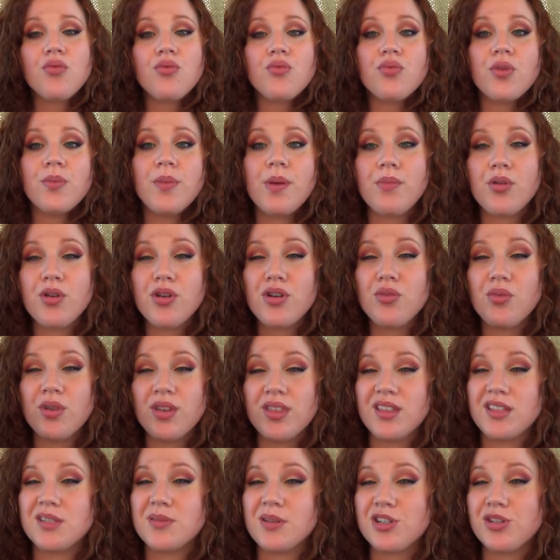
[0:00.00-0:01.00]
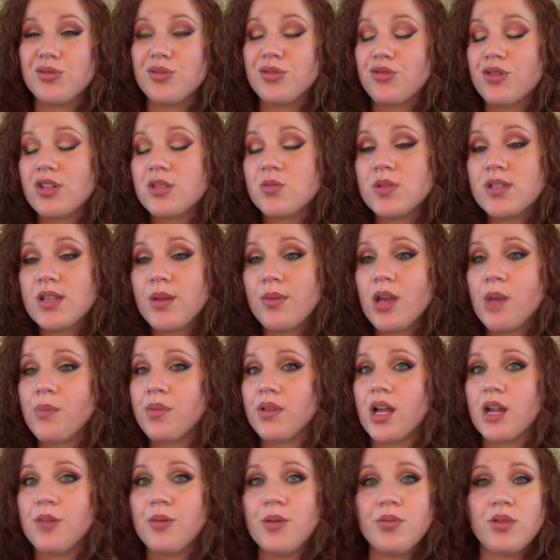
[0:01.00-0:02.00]
Remember, especially with Christmas coming up, a
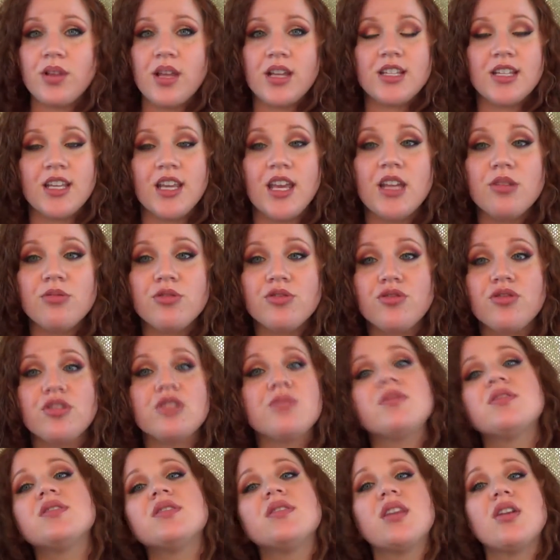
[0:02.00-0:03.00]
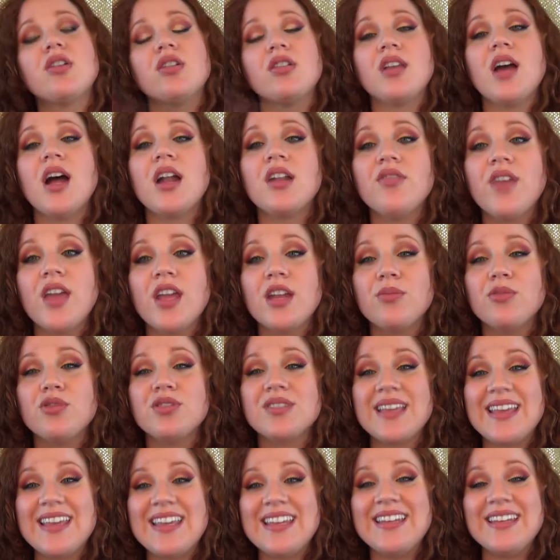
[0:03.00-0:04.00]
lot of people like to get animals for Christmas. If there are a lot of
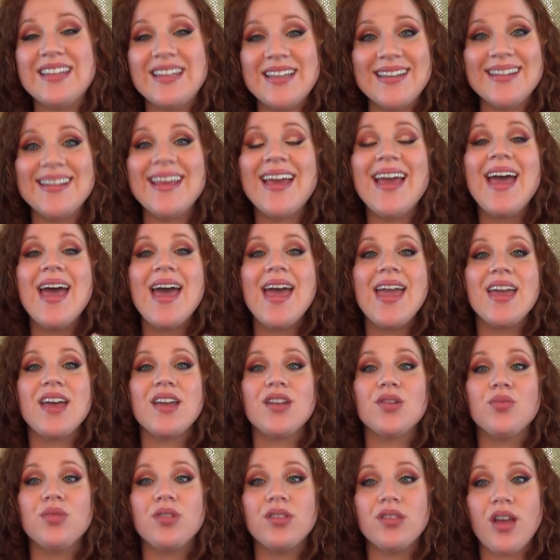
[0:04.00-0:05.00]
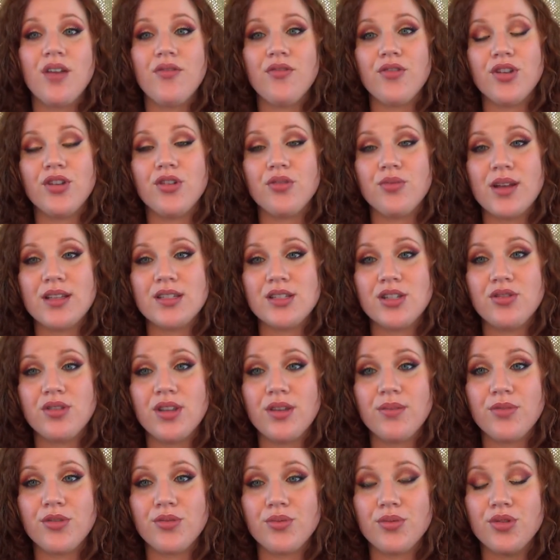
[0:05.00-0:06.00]
animals in need and would love for you to rescue
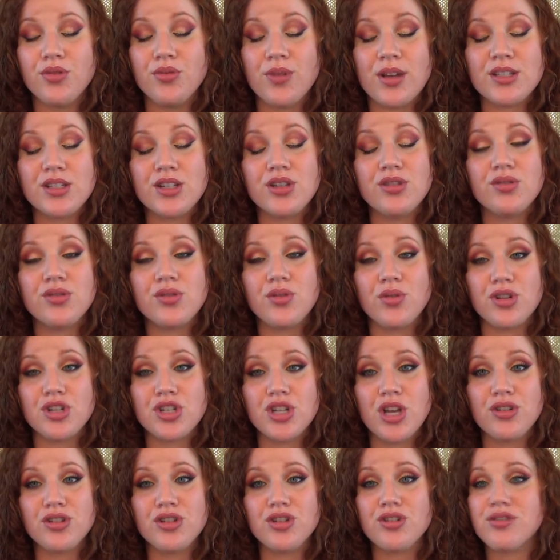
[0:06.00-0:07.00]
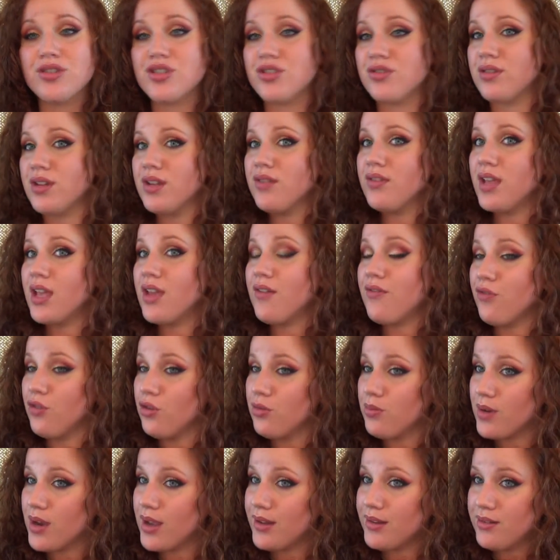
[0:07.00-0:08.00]
them through rescues or shelters, you can even get
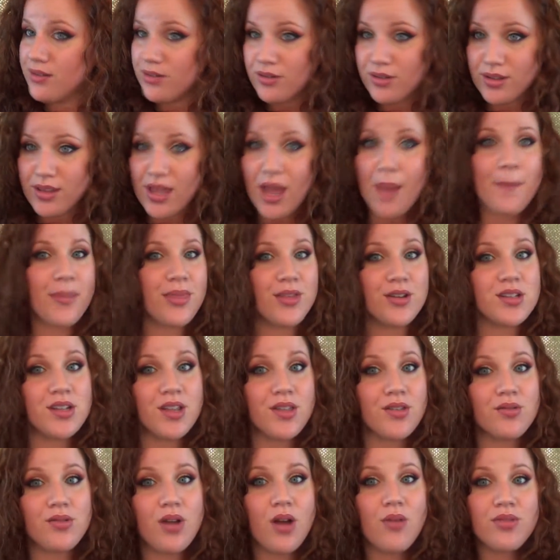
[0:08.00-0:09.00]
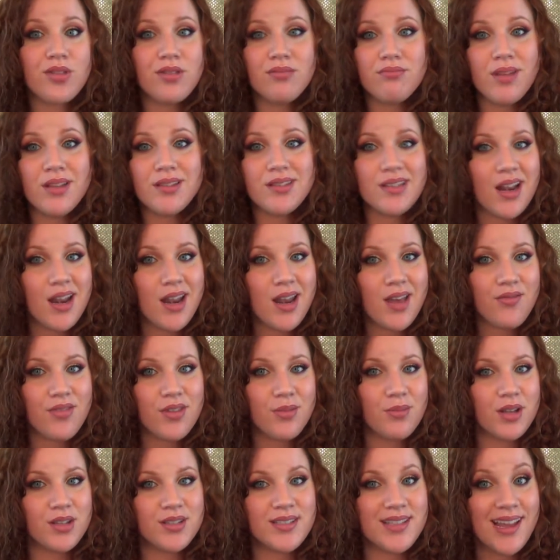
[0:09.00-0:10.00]
full bred during that, but there's nothing wrong with the mutts. I love
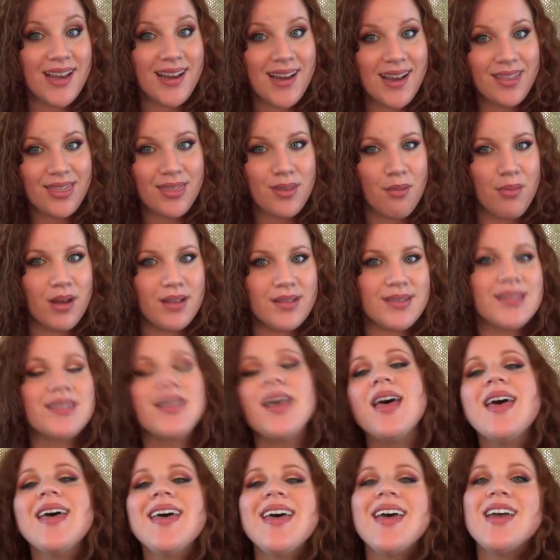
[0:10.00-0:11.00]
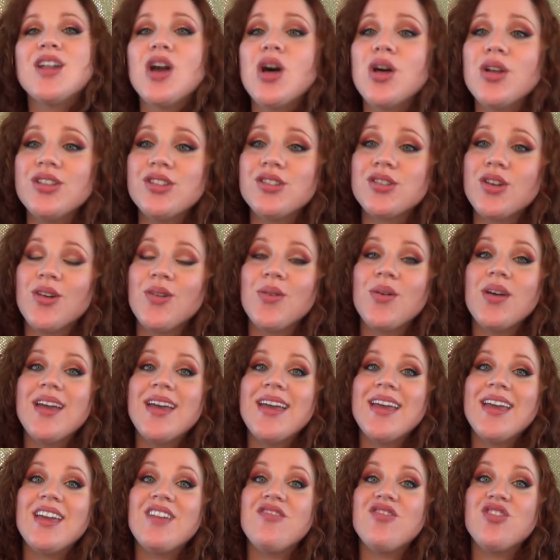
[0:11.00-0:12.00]
the mutts. I got the mutts. And also,
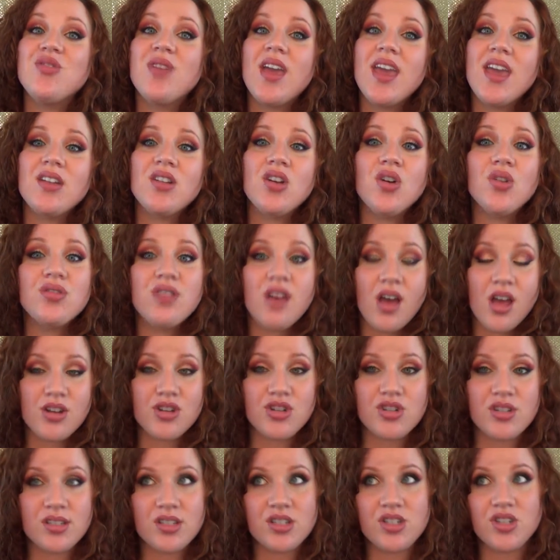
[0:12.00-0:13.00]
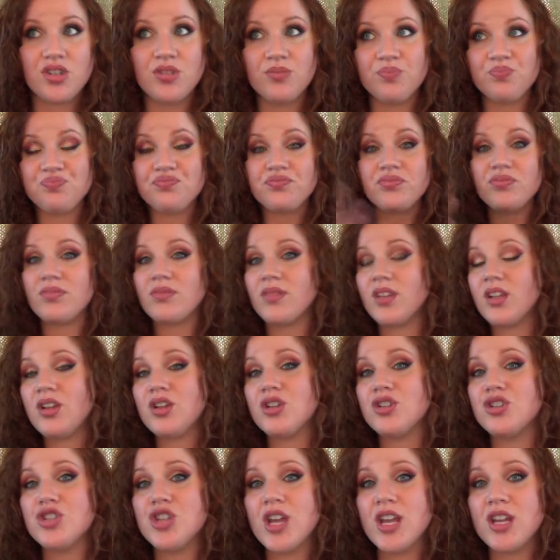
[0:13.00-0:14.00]
if you can hold on just till
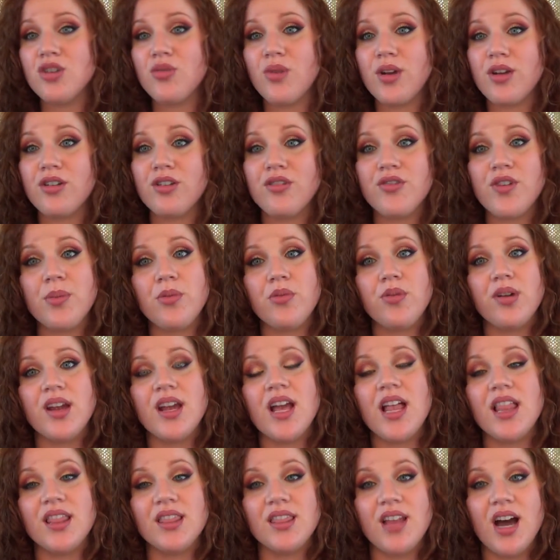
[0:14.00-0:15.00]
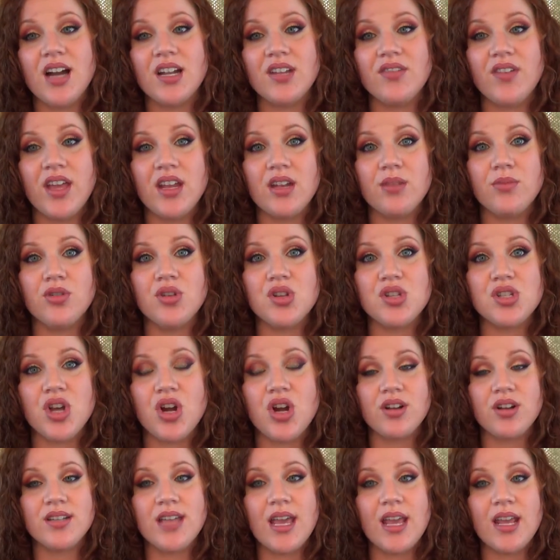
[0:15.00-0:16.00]
January or February, a lot of animals
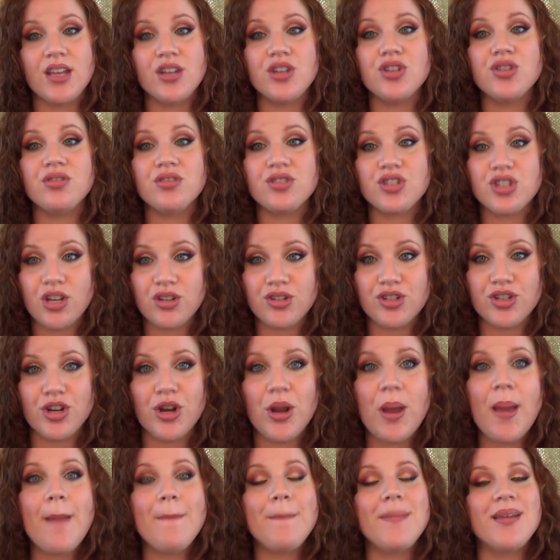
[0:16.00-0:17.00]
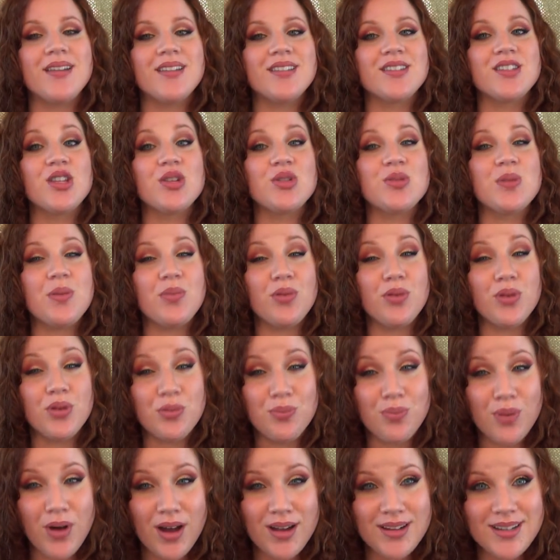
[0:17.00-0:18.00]
taken to the shelter because those people who
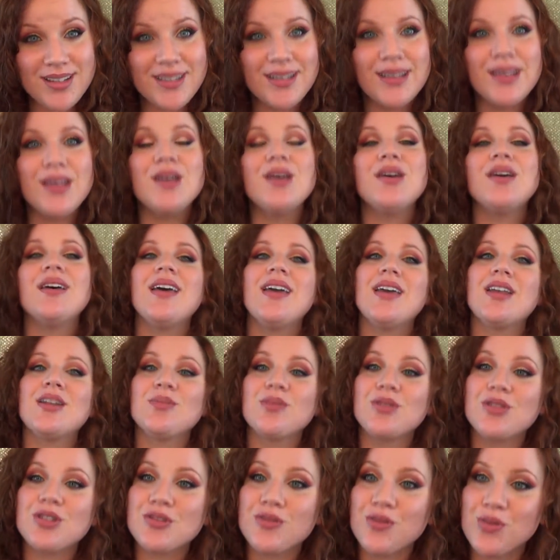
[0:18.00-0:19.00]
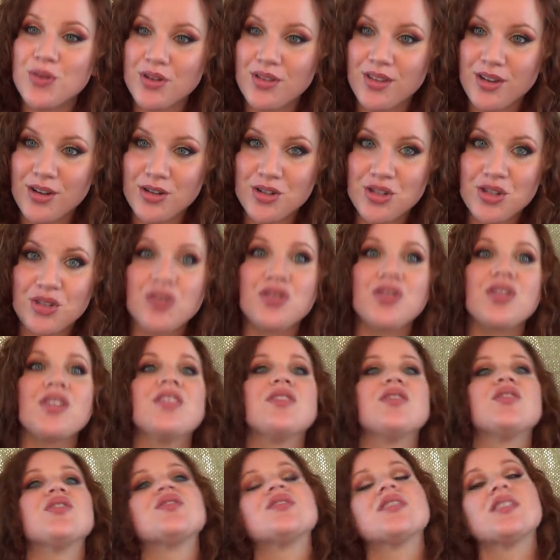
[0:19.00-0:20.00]
bought animals for their
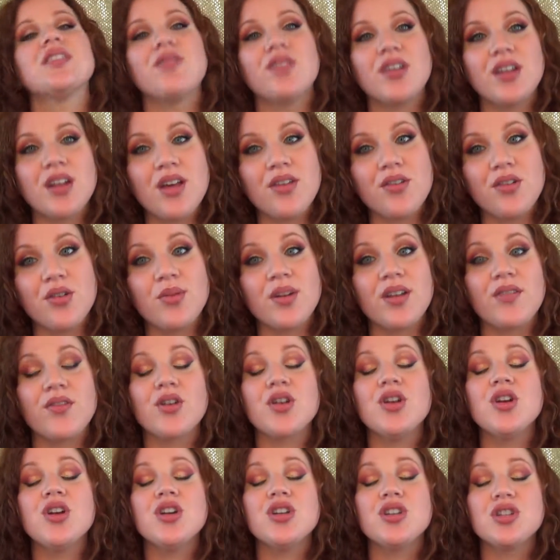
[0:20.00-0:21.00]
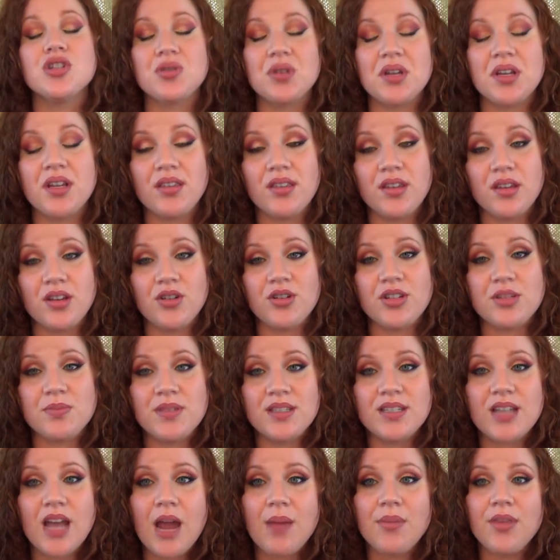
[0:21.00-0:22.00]
children or significant other or whatever during the
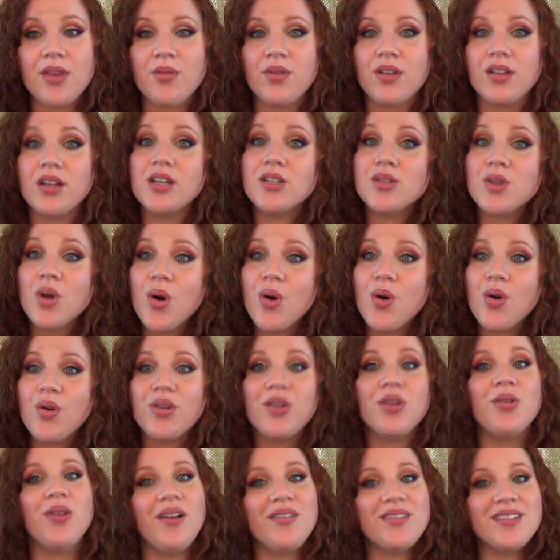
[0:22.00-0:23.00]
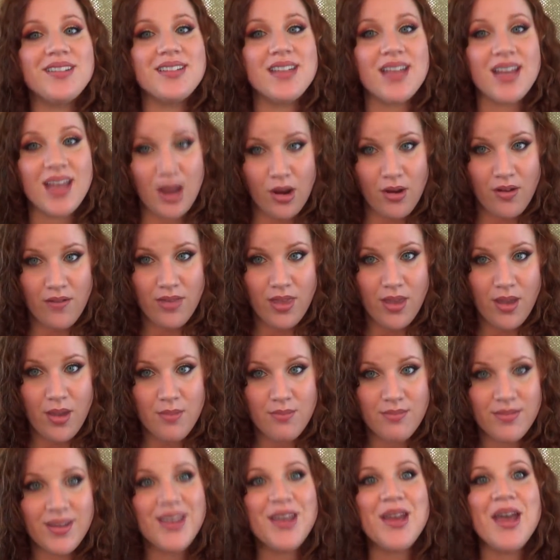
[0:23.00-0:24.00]
Christmas time, they realize, oh, you have to take care of
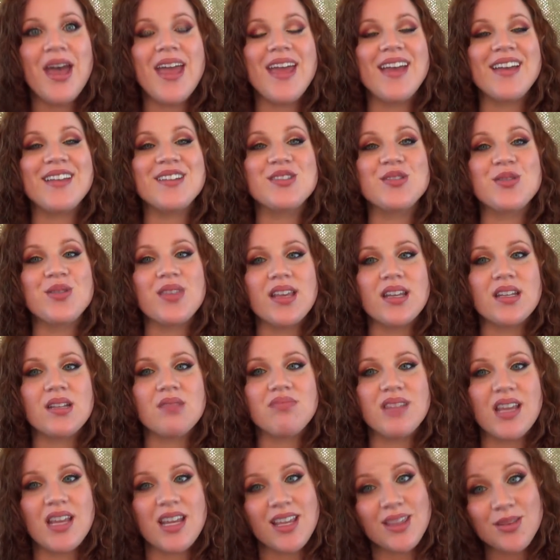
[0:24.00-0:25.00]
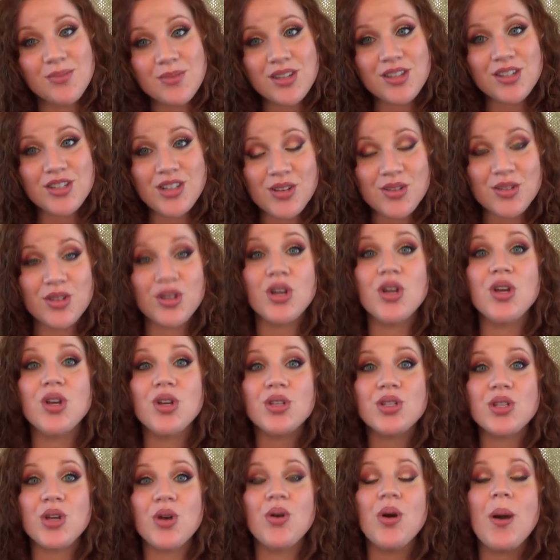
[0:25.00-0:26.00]
them, and so they end up taking them to the shelter.
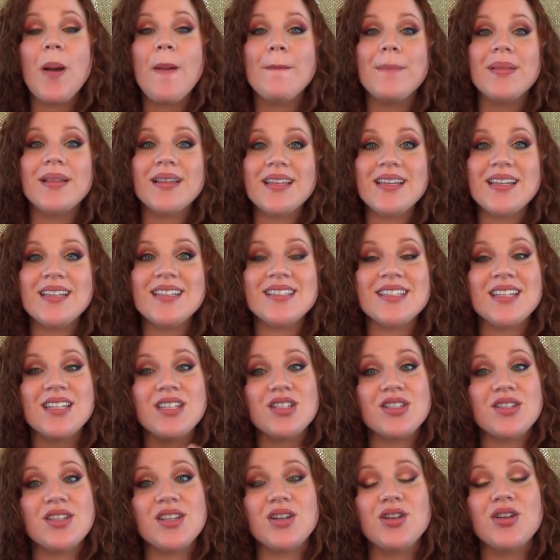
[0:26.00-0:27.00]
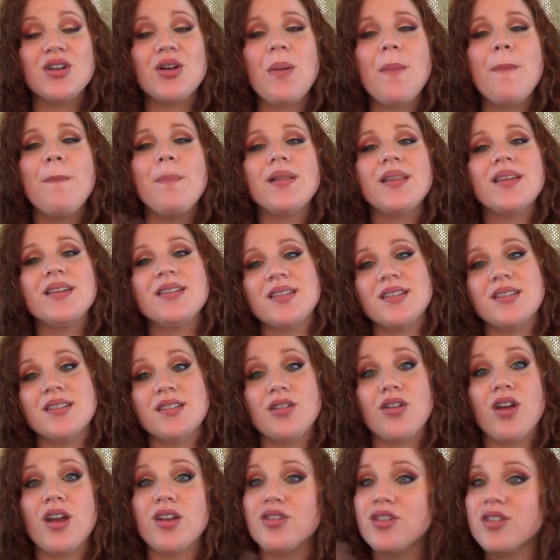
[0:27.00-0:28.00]
So please consider,
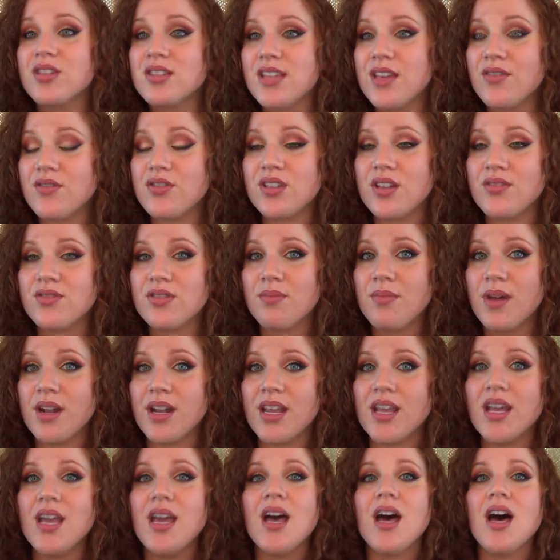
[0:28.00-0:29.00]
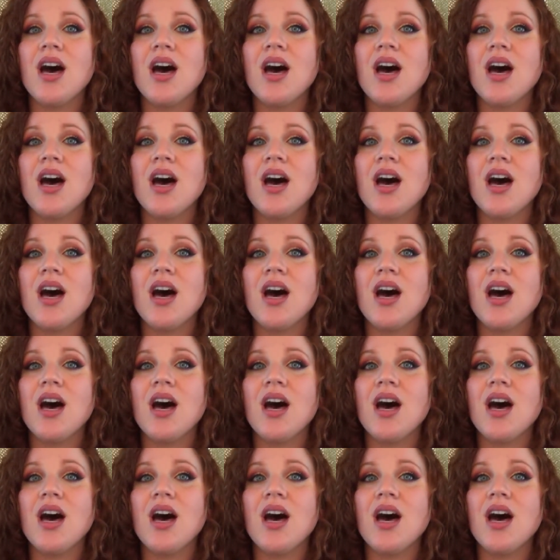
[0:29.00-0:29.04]
and you're going to save yourself some money,